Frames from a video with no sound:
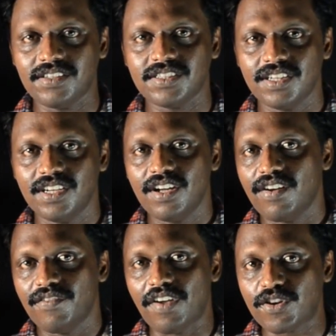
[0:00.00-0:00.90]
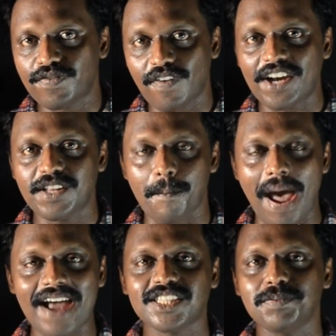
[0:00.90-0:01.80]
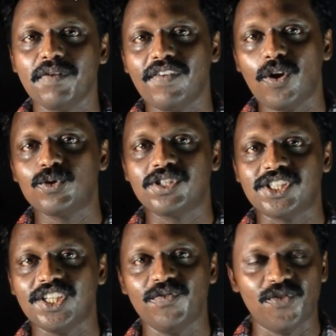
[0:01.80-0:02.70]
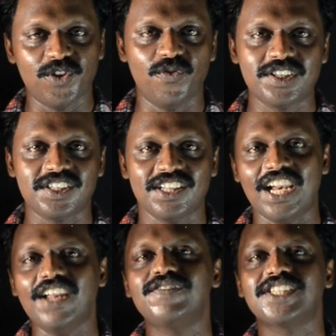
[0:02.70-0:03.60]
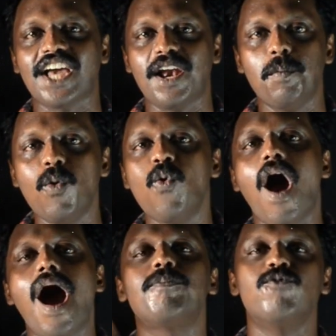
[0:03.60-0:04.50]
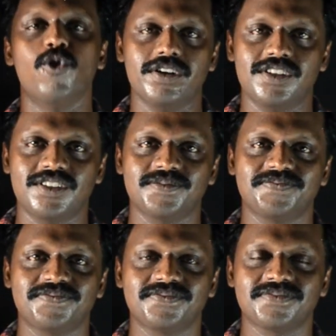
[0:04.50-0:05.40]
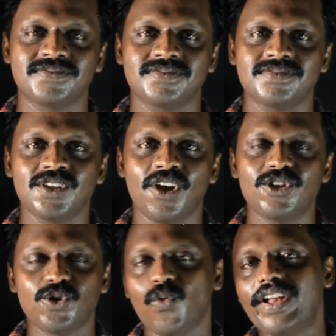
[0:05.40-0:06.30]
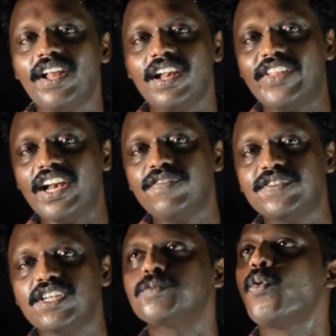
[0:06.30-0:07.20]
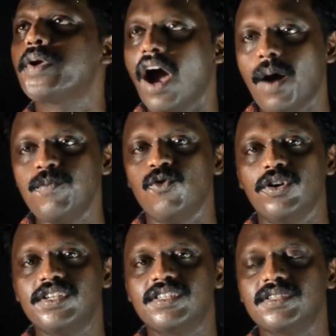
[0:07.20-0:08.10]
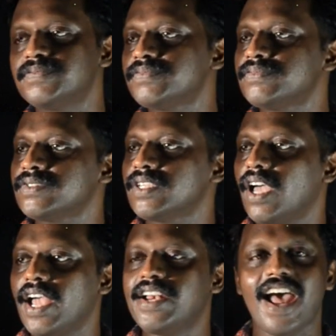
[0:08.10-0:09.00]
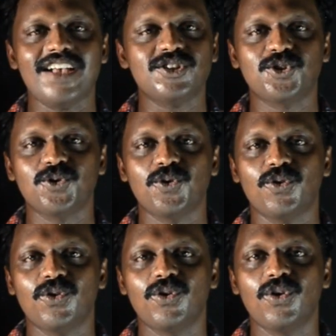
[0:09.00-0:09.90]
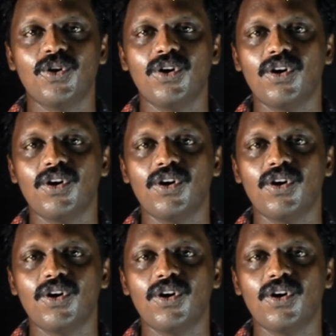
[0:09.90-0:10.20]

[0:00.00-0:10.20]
and we have to find the maximum velocity with which the lift can move upwards. So when the lift is moving upwards, it has to